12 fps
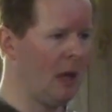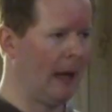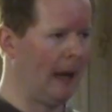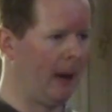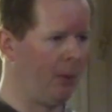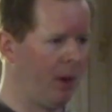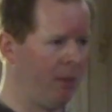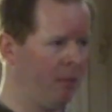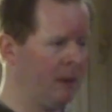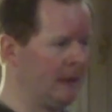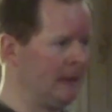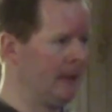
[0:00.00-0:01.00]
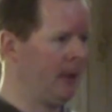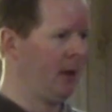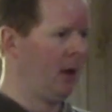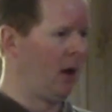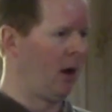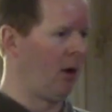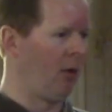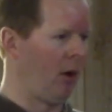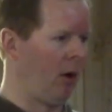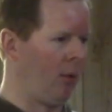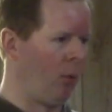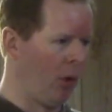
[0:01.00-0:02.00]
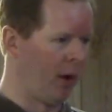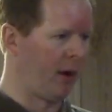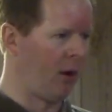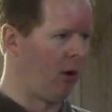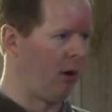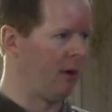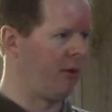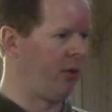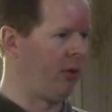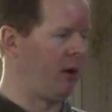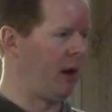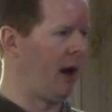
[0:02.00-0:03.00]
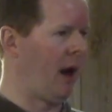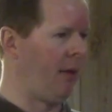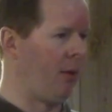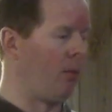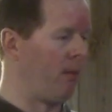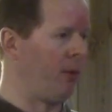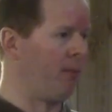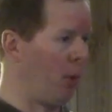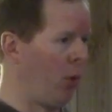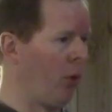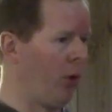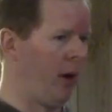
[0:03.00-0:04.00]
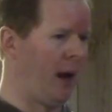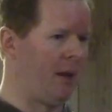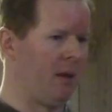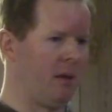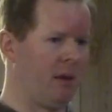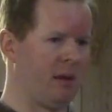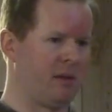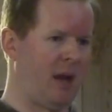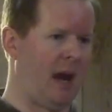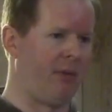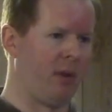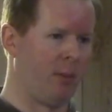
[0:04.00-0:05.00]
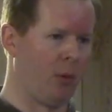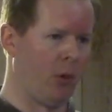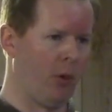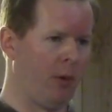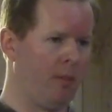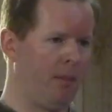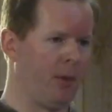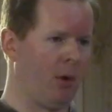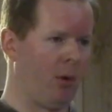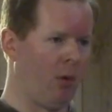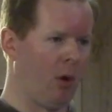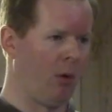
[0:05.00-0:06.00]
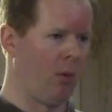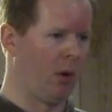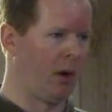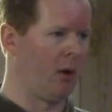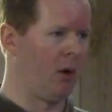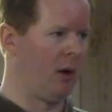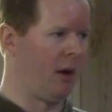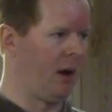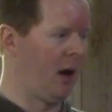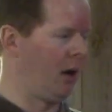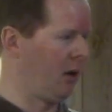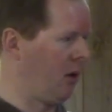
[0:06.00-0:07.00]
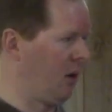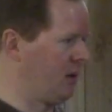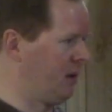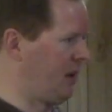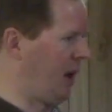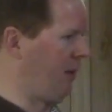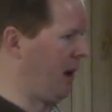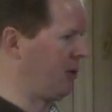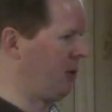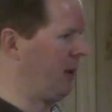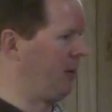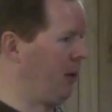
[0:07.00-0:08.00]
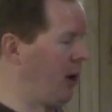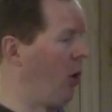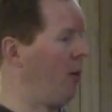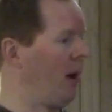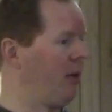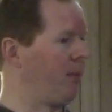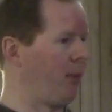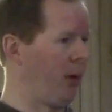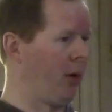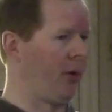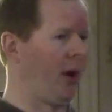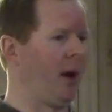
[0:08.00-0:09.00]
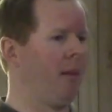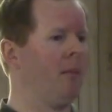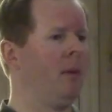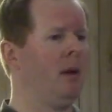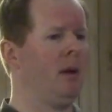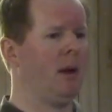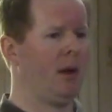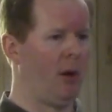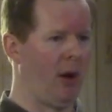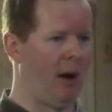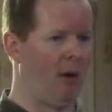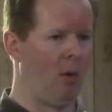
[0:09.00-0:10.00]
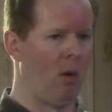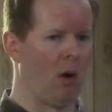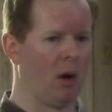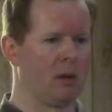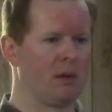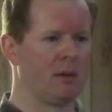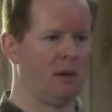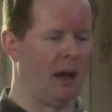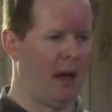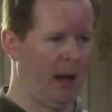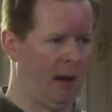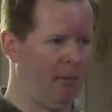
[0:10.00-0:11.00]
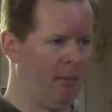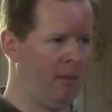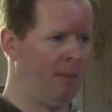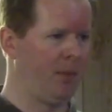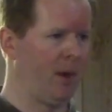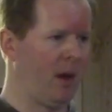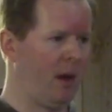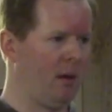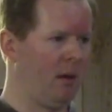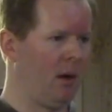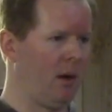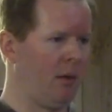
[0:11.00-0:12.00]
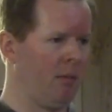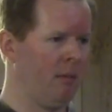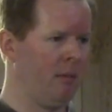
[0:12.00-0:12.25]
and we are, are working hard to get out. The, the board and the, the staff of the board are, are working hard to get out across the state, make sure people know about the program, know how it works, and uh, are